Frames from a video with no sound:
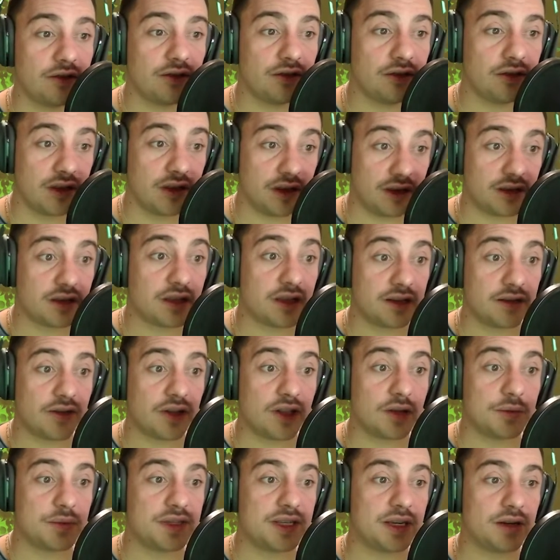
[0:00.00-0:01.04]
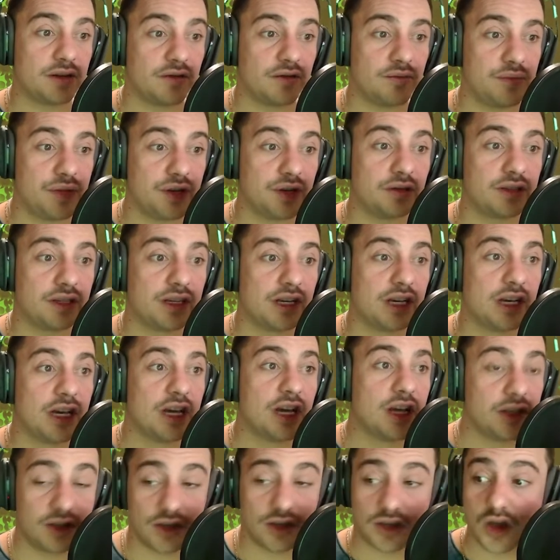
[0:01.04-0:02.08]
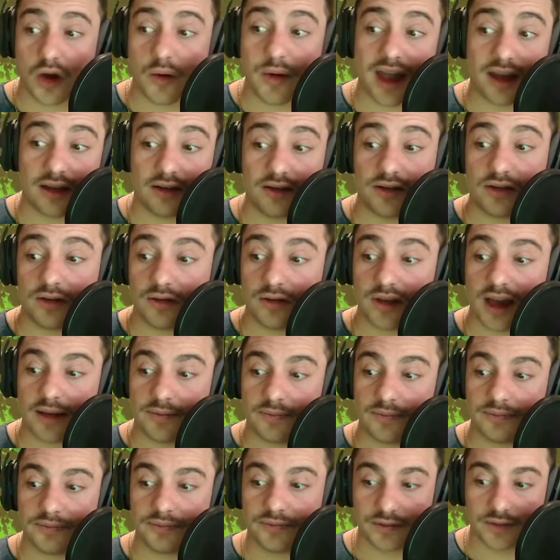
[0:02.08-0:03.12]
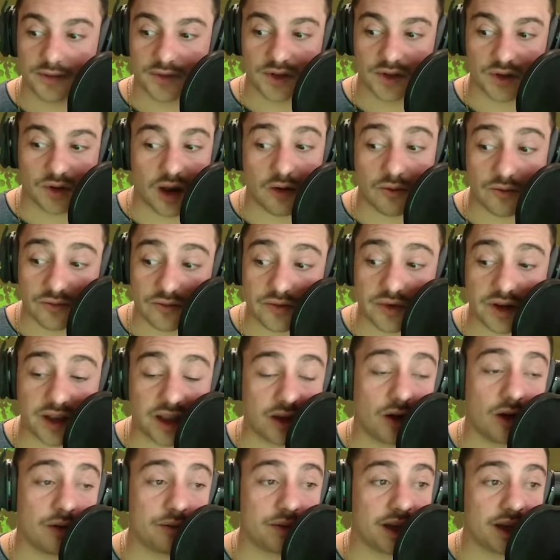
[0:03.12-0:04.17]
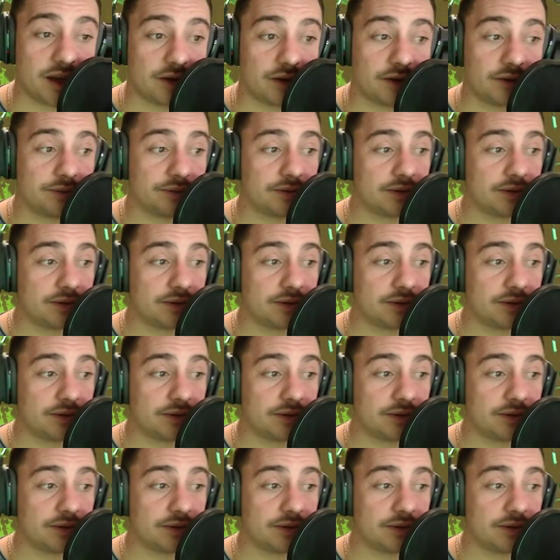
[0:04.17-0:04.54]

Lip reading: the developers here have built to go out and do that. So I really hope they do.